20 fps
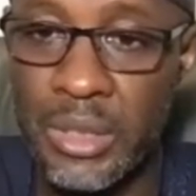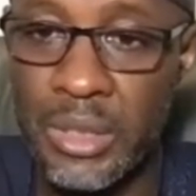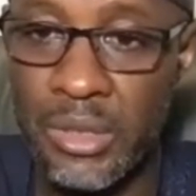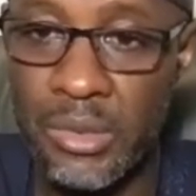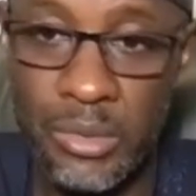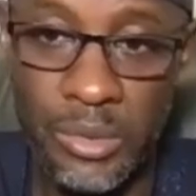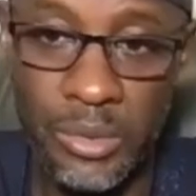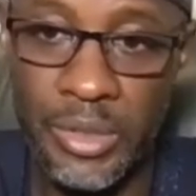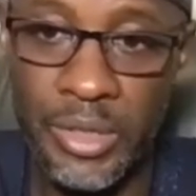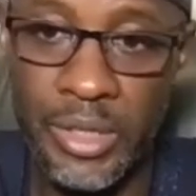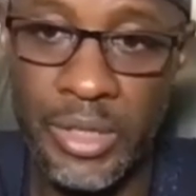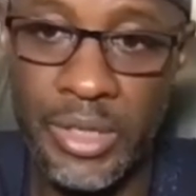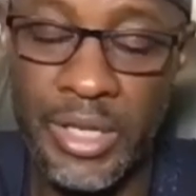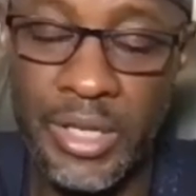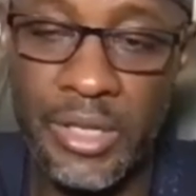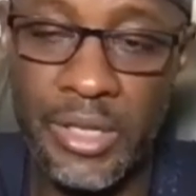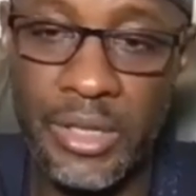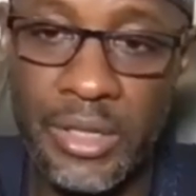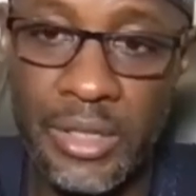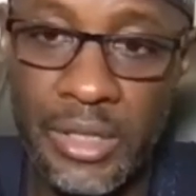So
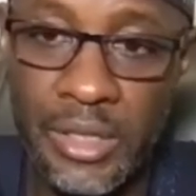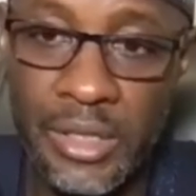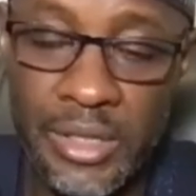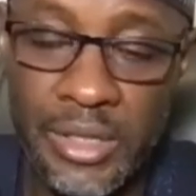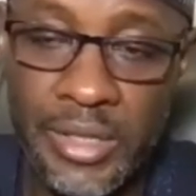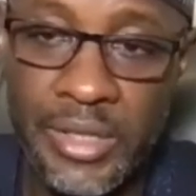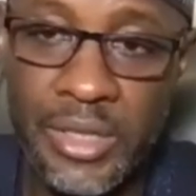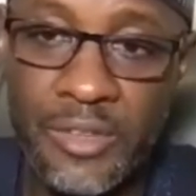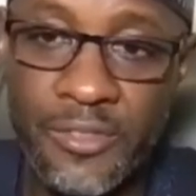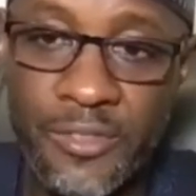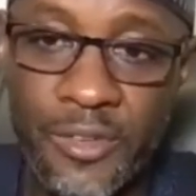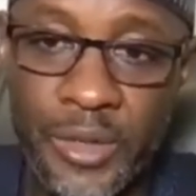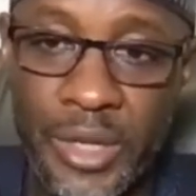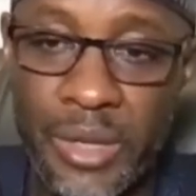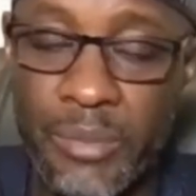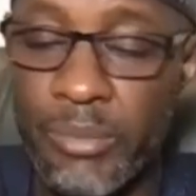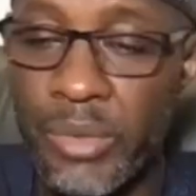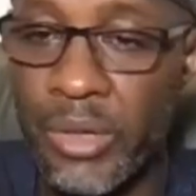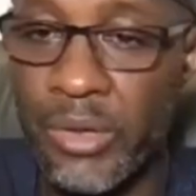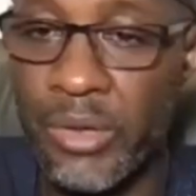it's easy for
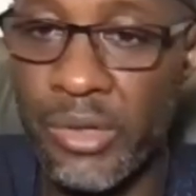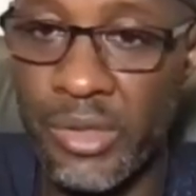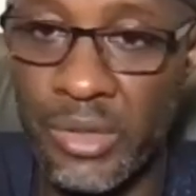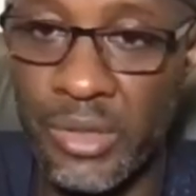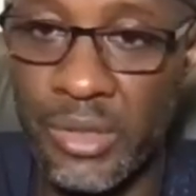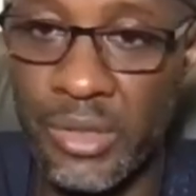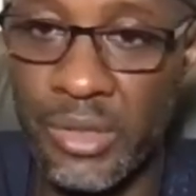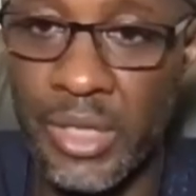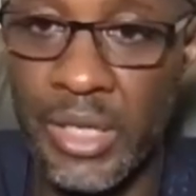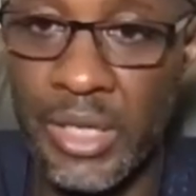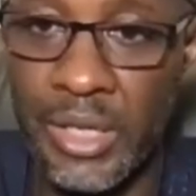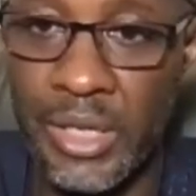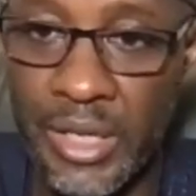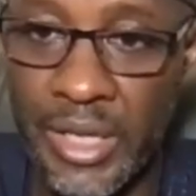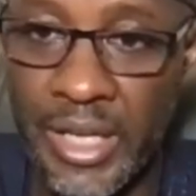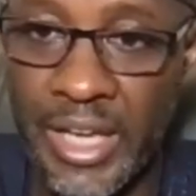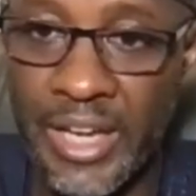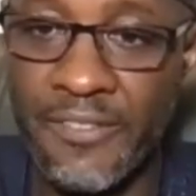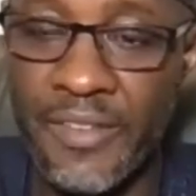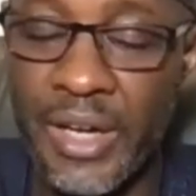them because
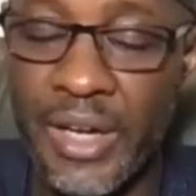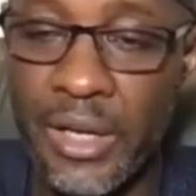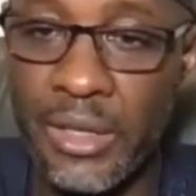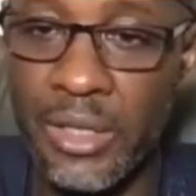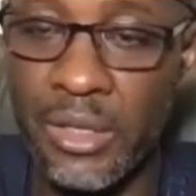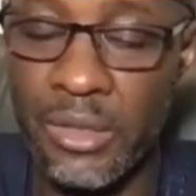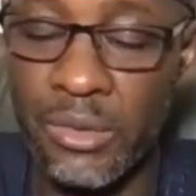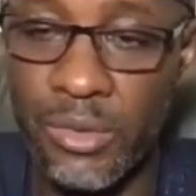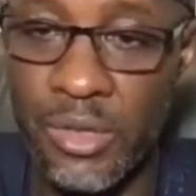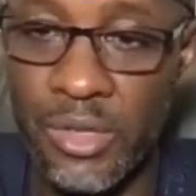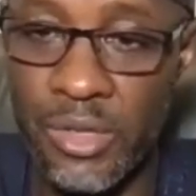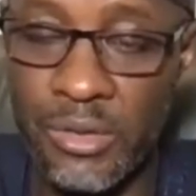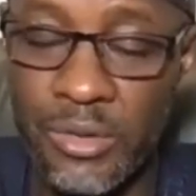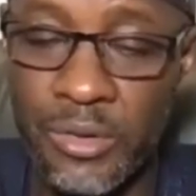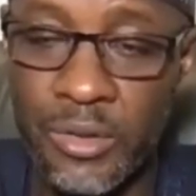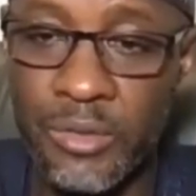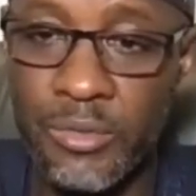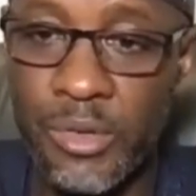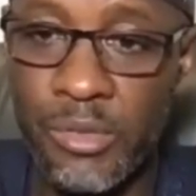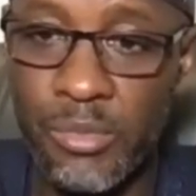they have access to these
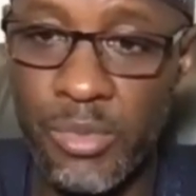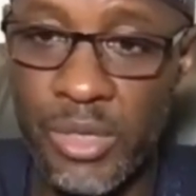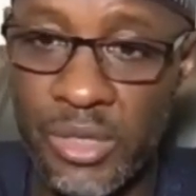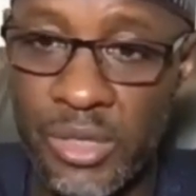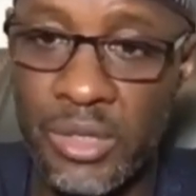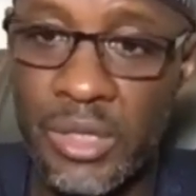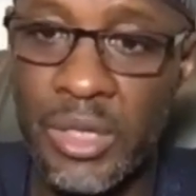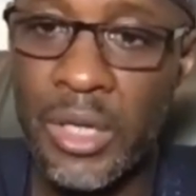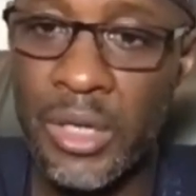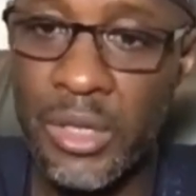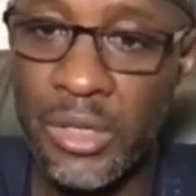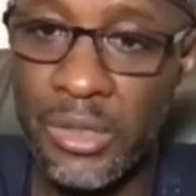ungoverned spaces.